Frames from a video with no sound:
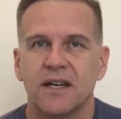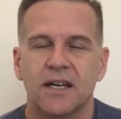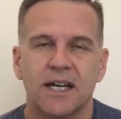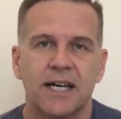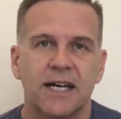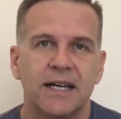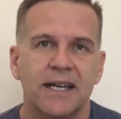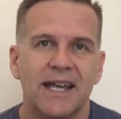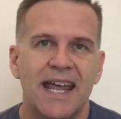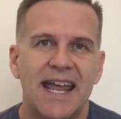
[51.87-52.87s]

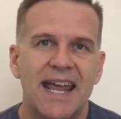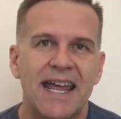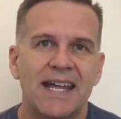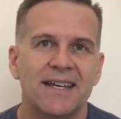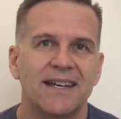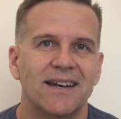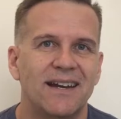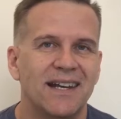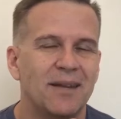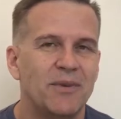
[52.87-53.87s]
And
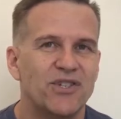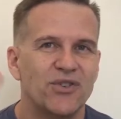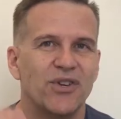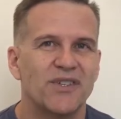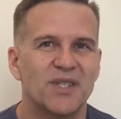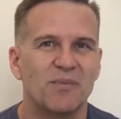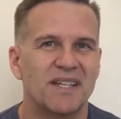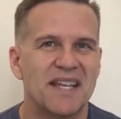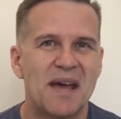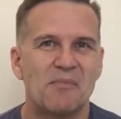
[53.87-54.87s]
let me show you some
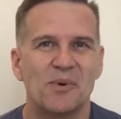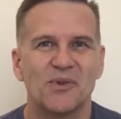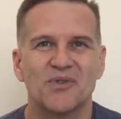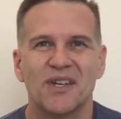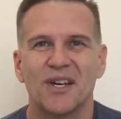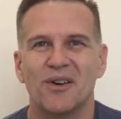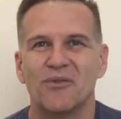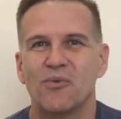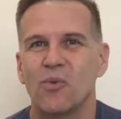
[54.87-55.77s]
examples of